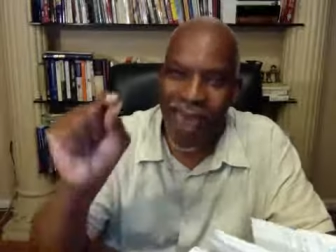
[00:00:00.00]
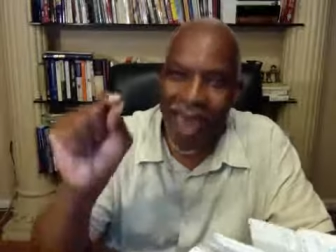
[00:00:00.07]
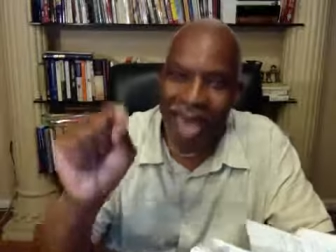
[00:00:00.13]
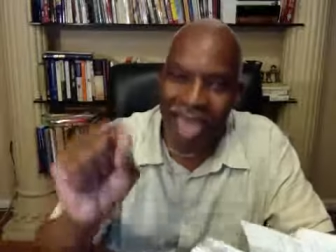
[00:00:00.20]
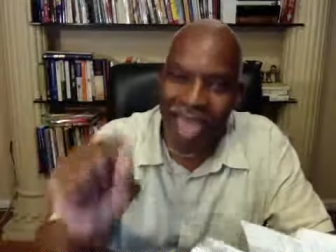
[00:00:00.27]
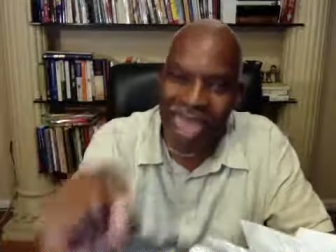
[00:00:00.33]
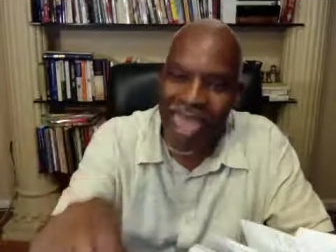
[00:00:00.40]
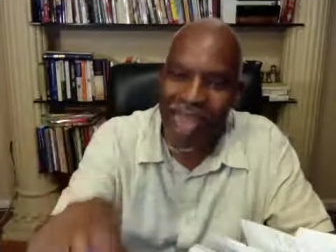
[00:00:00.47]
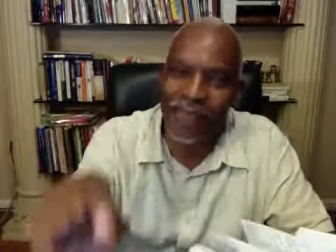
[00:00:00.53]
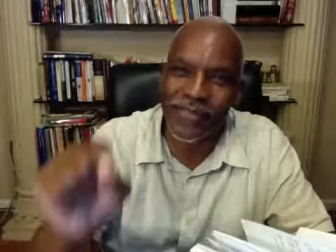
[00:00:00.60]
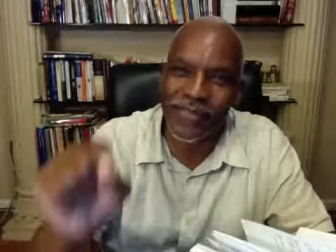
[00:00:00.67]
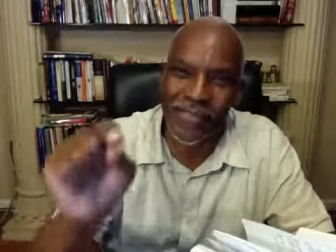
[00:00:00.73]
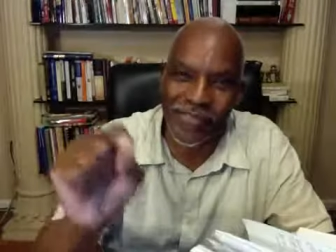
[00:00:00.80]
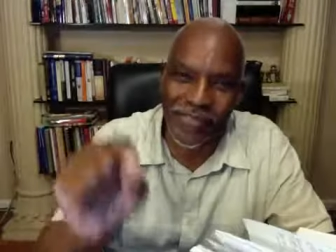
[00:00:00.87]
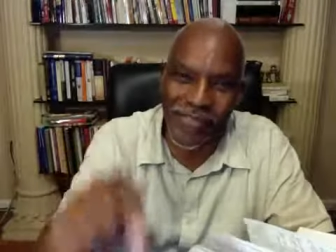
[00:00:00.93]
I have
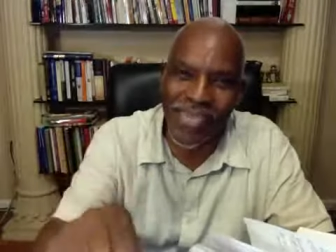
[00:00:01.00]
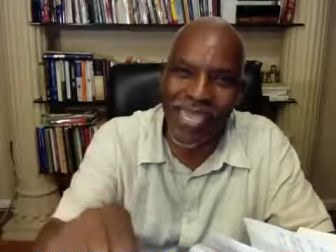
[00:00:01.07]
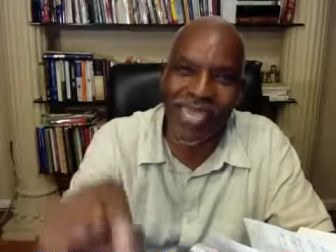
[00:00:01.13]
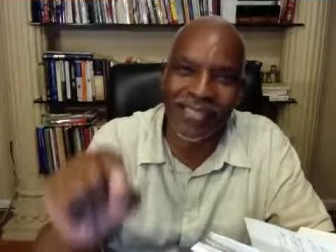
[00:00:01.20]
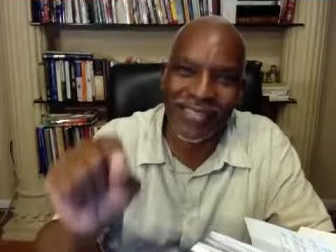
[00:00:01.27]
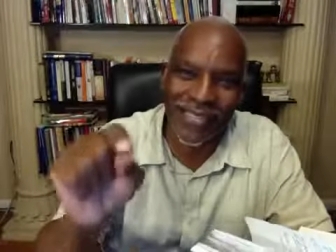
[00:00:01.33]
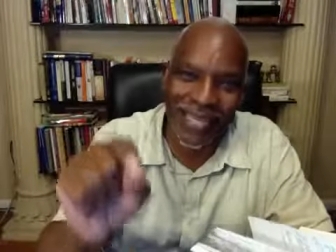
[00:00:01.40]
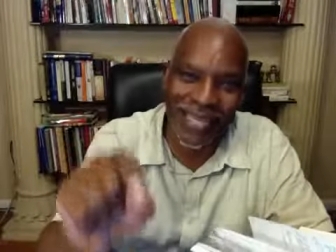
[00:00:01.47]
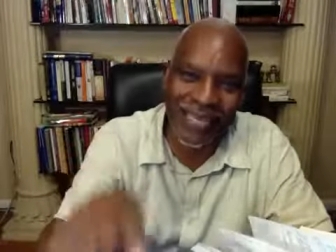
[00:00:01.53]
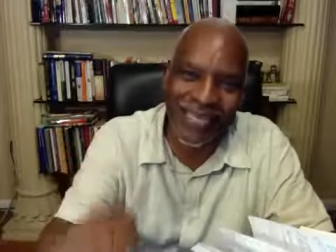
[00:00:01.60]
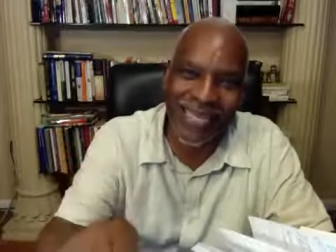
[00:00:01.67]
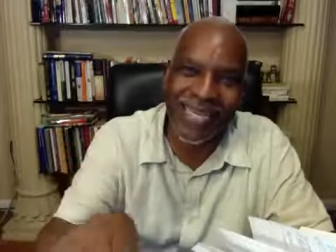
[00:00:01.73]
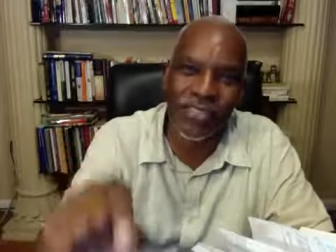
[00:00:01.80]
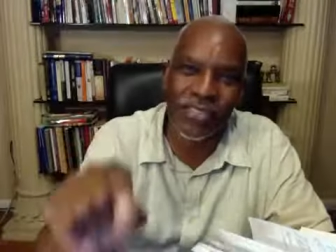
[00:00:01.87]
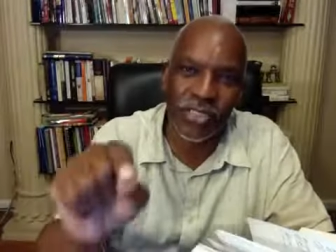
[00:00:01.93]
some things that I
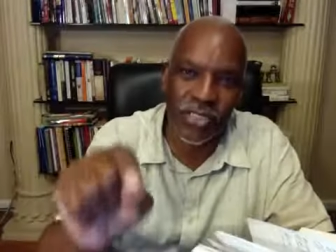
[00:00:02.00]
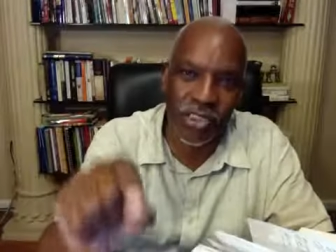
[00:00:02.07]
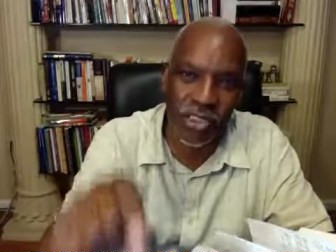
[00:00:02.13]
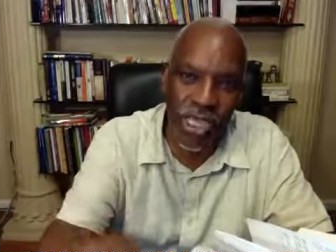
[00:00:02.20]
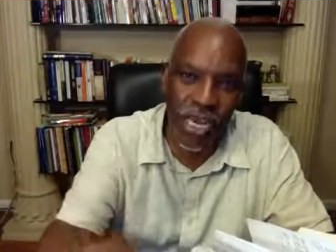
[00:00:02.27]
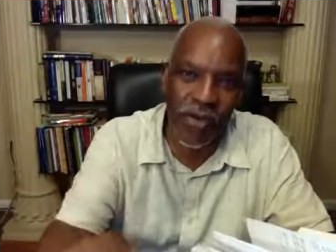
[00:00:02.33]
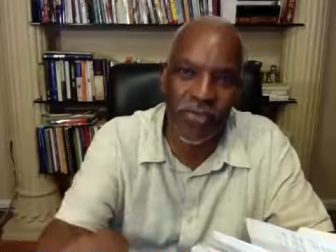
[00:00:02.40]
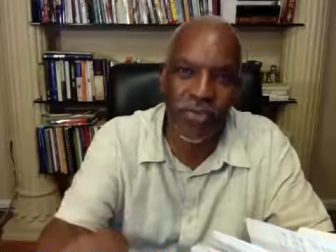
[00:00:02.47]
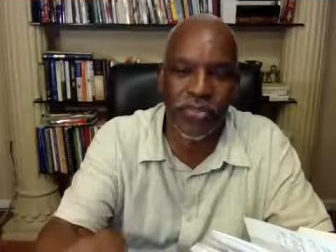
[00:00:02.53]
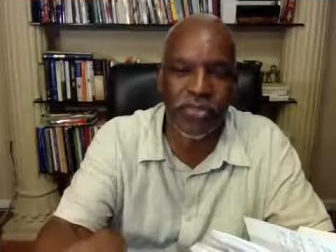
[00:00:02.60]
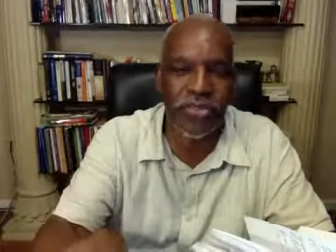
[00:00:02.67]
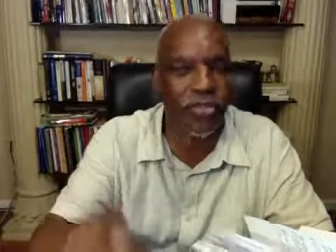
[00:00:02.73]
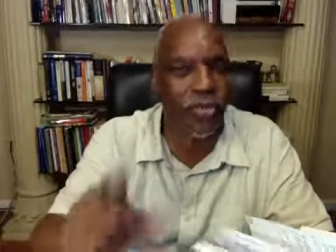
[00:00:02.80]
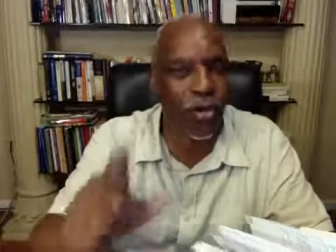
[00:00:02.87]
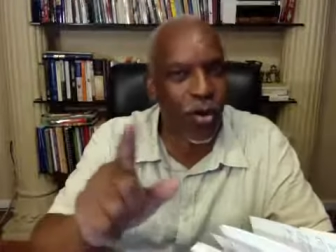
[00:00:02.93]
need to share with
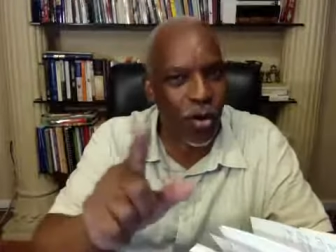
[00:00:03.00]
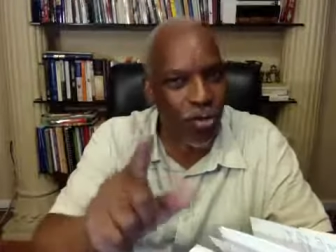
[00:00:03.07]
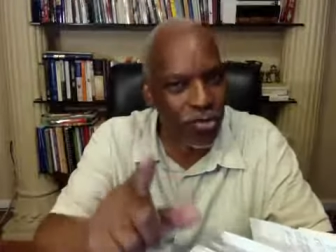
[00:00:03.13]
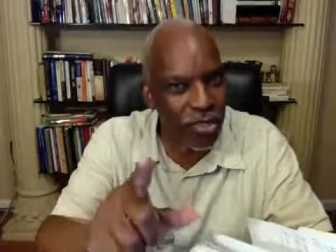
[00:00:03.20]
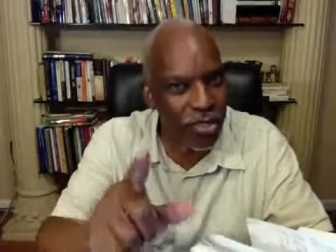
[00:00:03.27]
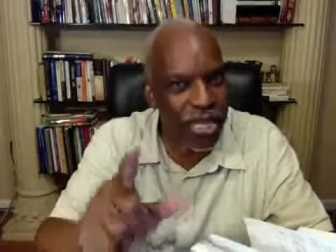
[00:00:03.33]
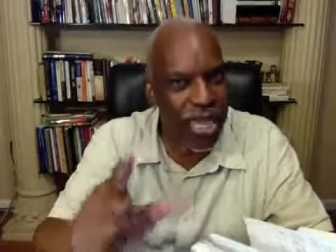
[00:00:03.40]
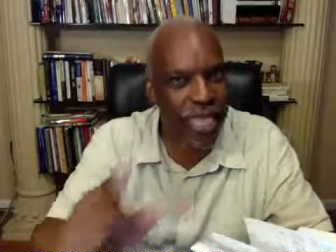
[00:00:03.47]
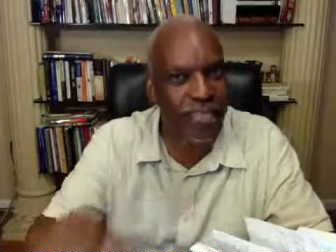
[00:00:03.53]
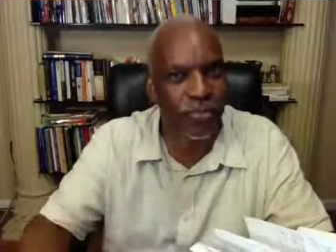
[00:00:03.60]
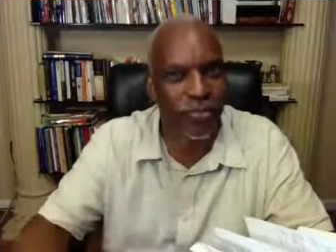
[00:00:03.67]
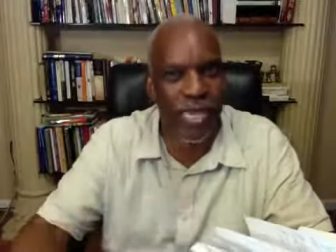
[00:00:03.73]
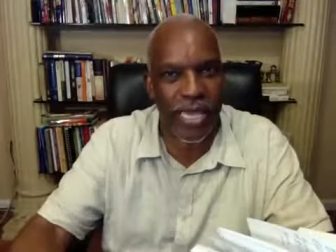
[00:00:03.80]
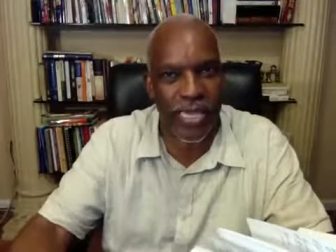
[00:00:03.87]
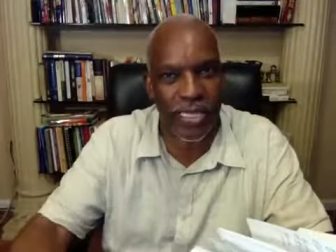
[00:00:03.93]
you on the
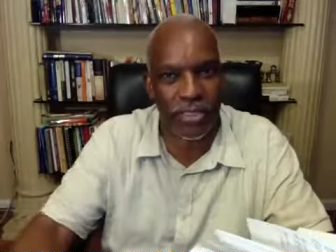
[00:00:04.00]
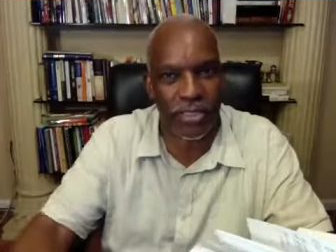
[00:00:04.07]
next page.